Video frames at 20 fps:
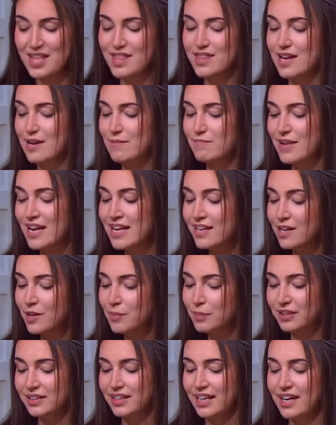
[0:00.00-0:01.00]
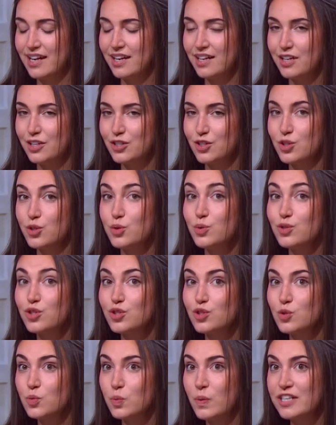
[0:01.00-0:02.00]
they make a plan to
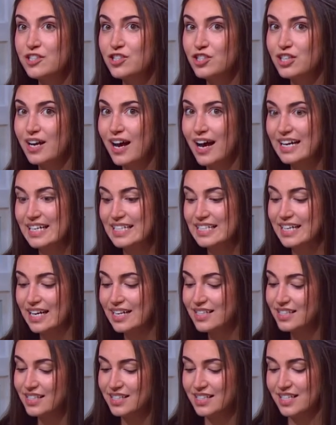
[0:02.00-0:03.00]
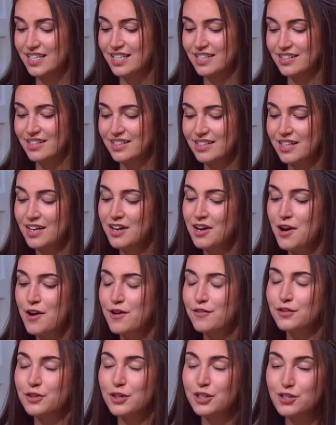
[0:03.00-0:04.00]
switch identities
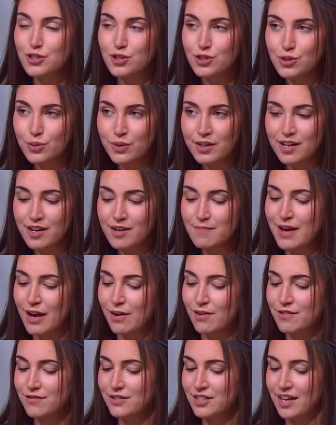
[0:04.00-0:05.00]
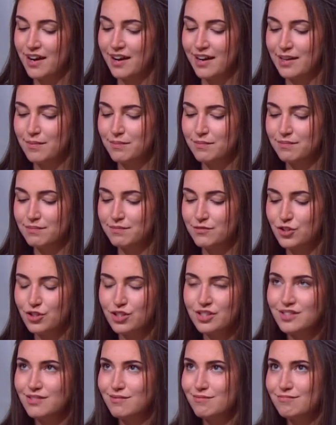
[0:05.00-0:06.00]
for a short amount of time,
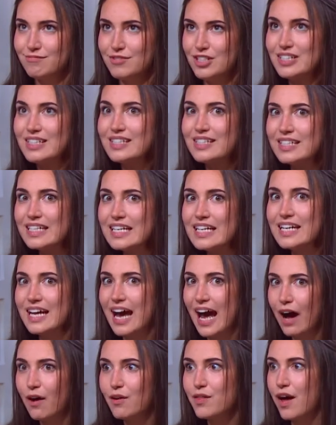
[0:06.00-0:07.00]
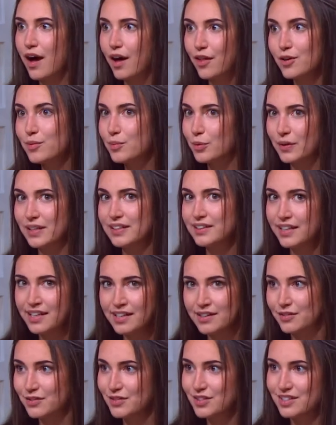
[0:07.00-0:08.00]
just to see how the other boy
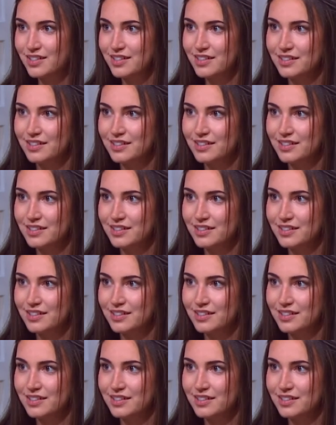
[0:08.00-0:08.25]
lives.